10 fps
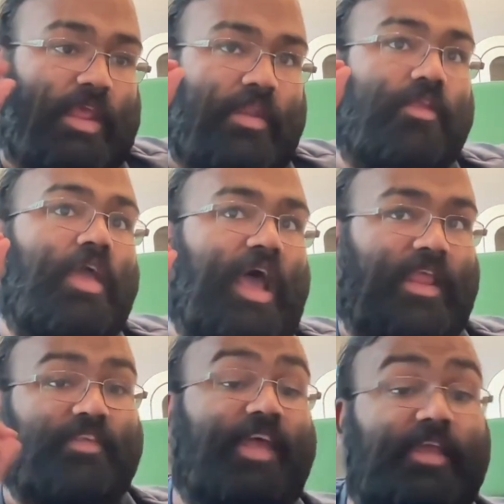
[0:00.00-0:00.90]
and
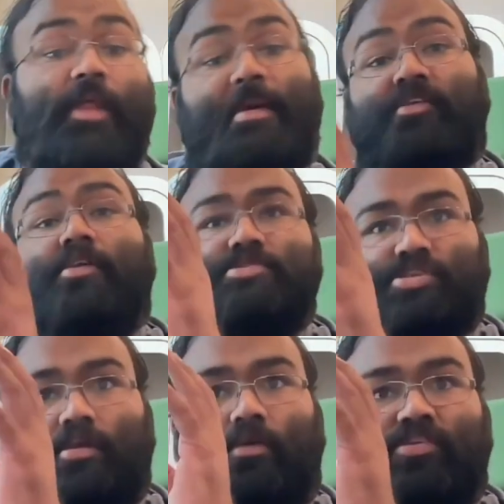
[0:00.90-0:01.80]
in a second, I'm actually going to
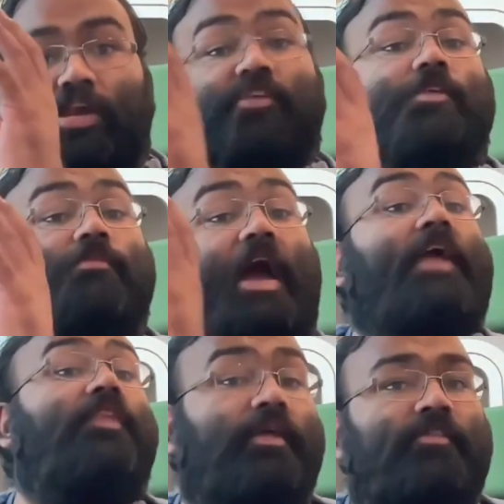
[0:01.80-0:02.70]
share some
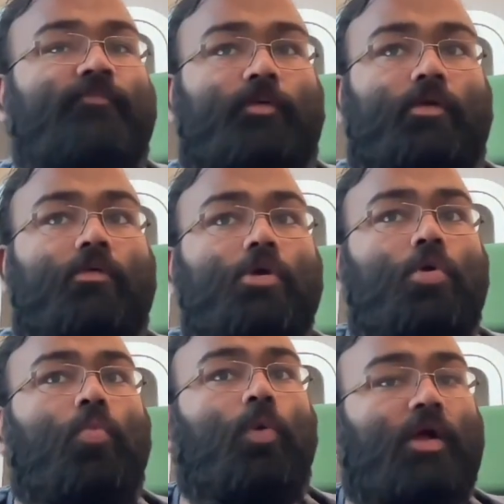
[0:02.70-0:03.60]
guidelines for
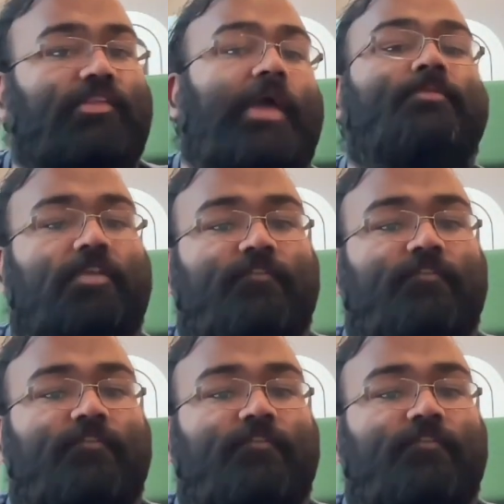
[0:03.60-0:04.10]
what types of